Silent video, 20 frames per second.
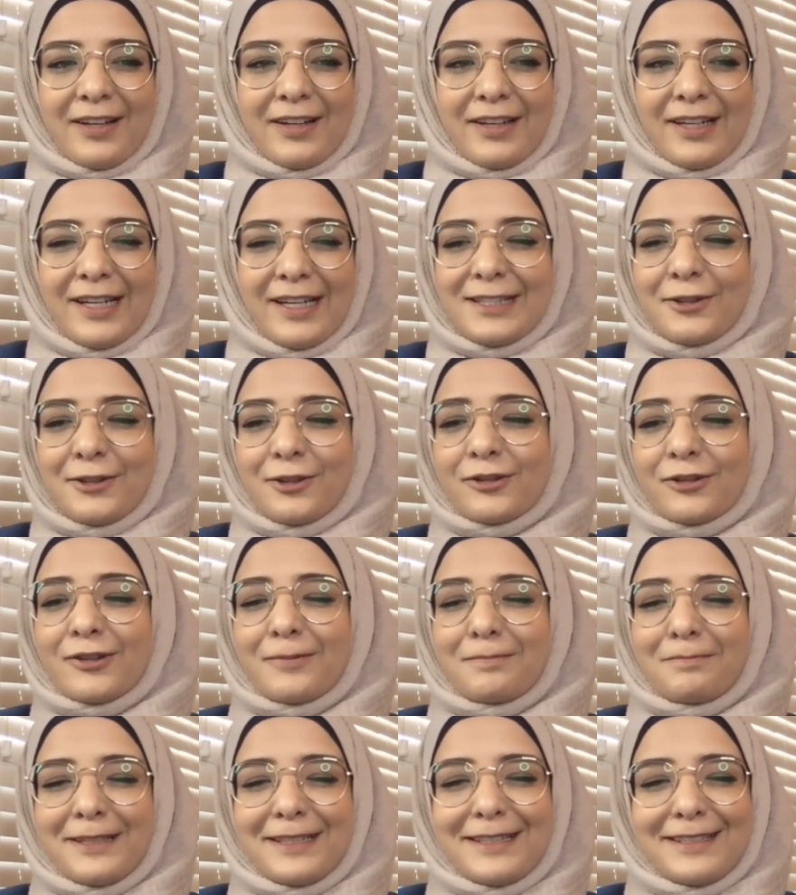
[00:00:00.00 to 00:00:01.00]
Yes, you're
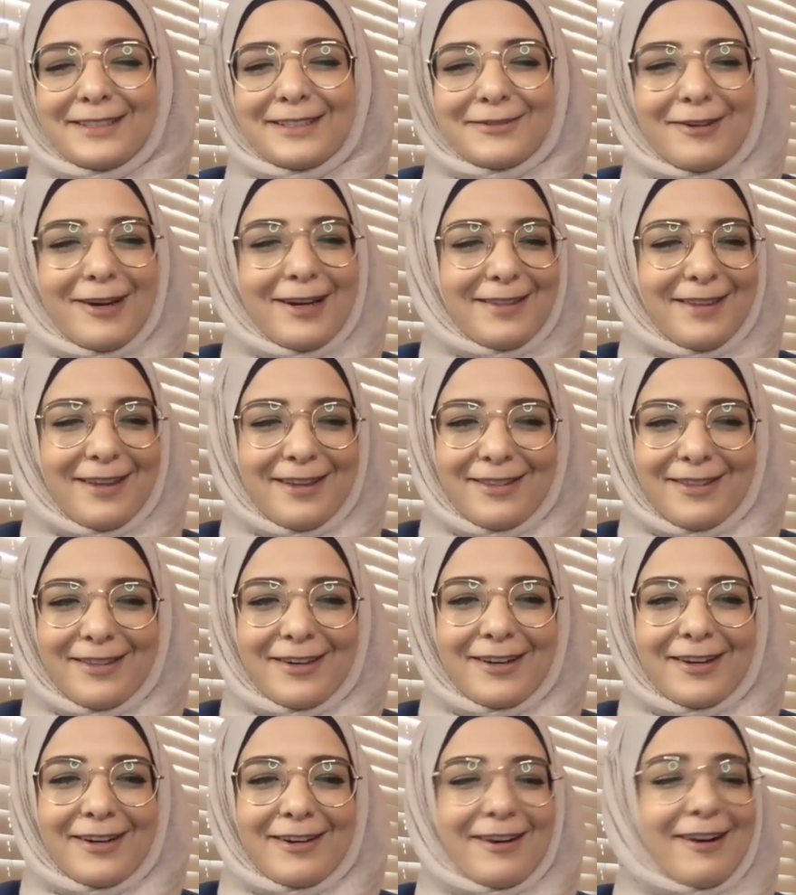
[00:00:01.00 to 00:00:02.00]
completely right that
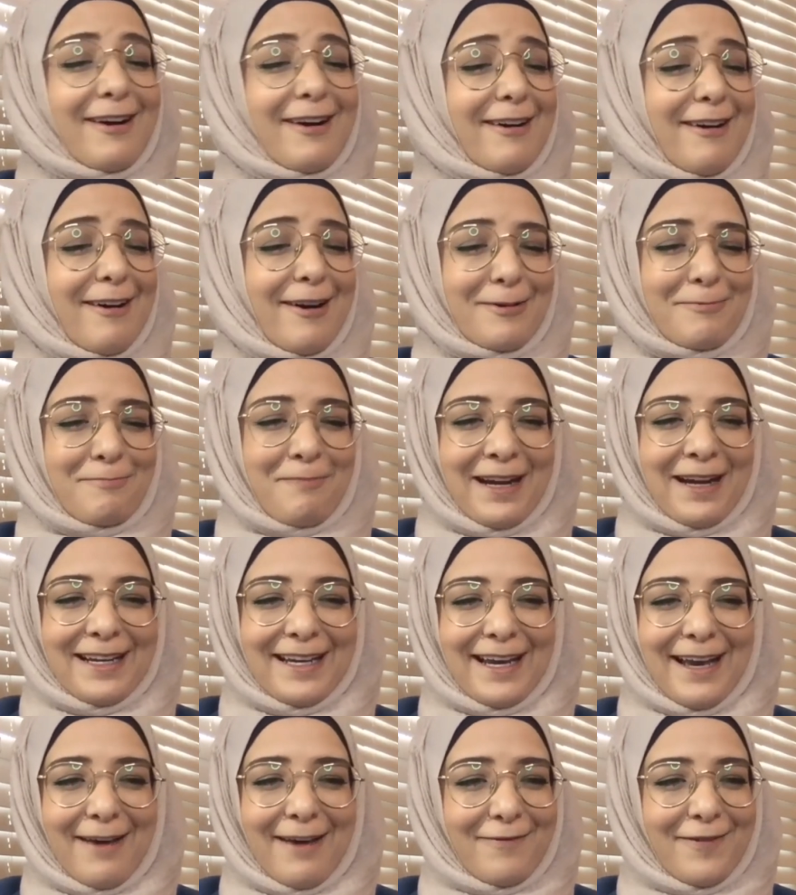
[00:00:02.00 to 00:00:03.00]
there are many
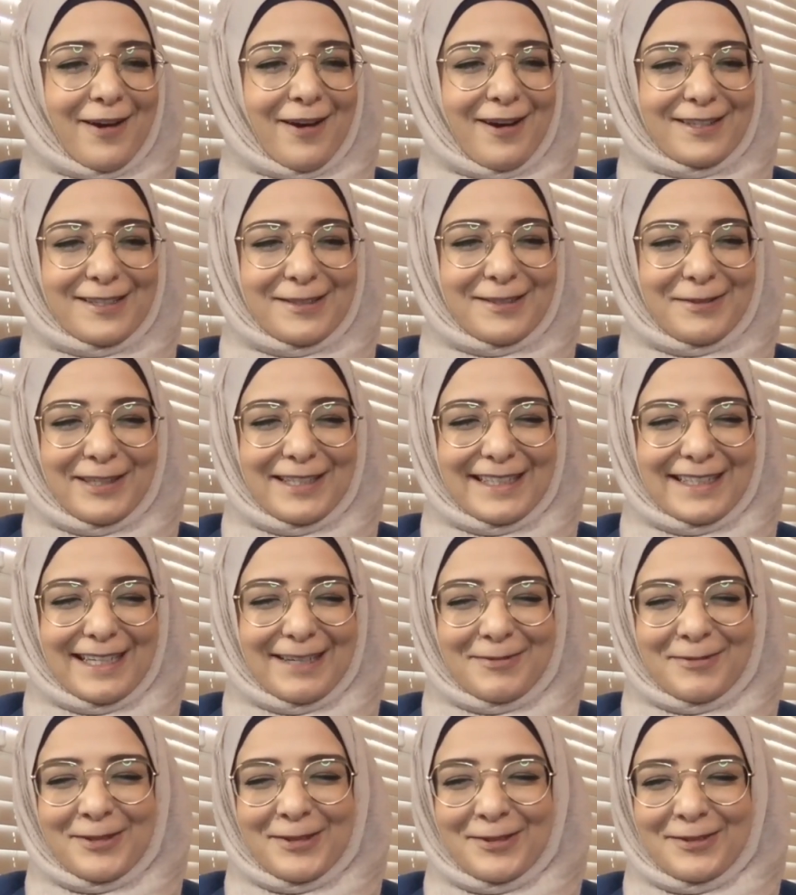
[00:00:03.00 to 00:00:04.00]
caveats when it
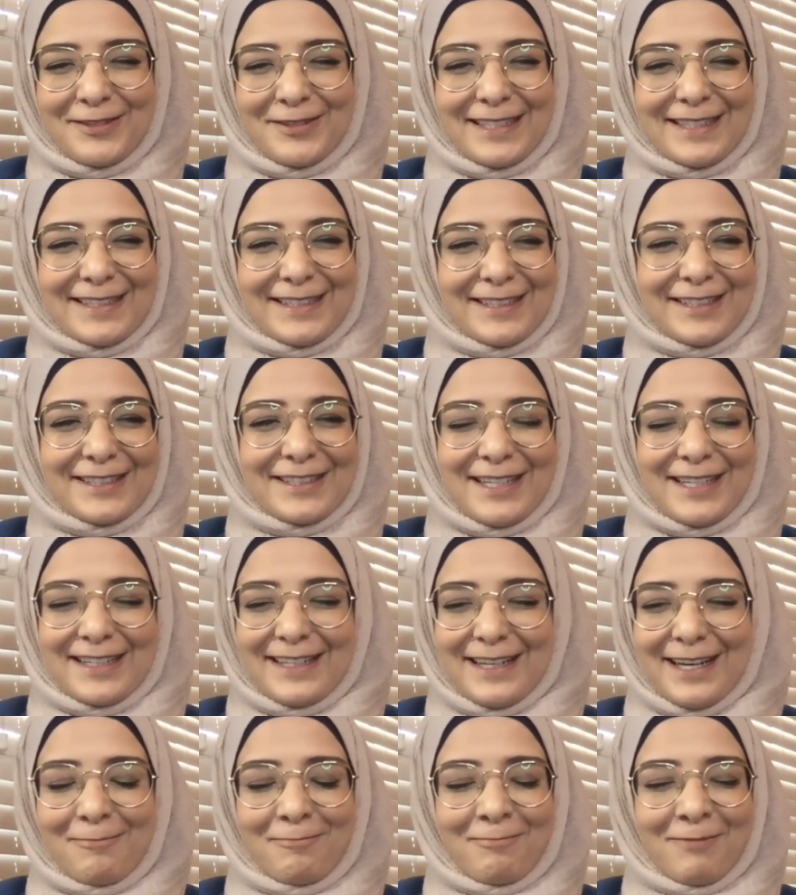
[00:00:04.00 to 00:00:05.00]
comes to research, and
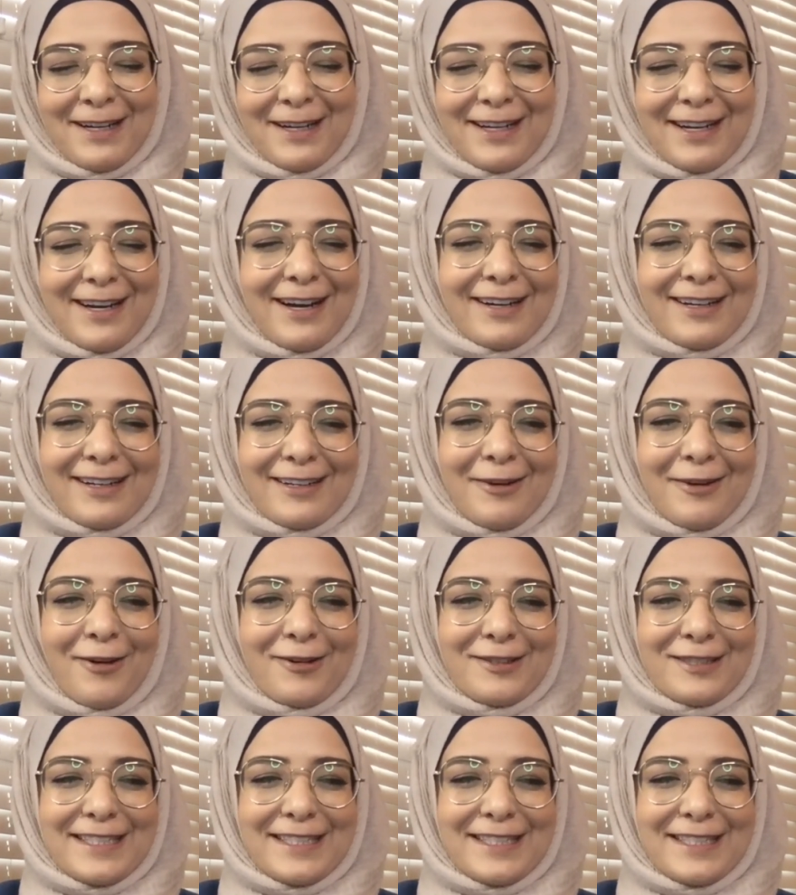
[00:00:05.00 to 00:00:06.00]
I'm gonna
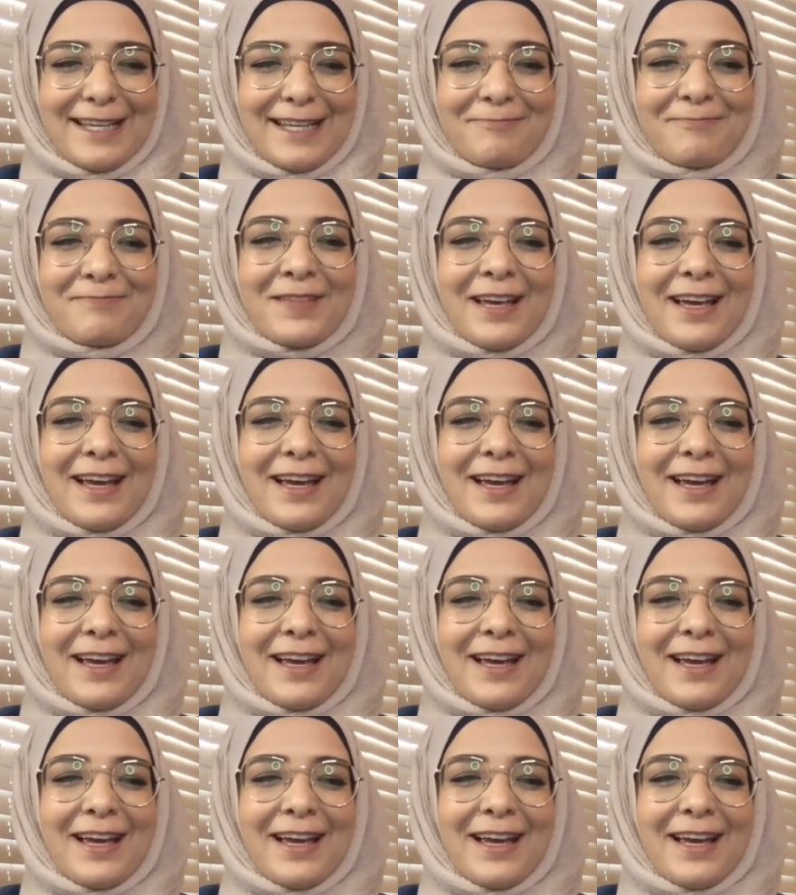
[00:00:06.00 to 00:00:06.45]
acknowledge them.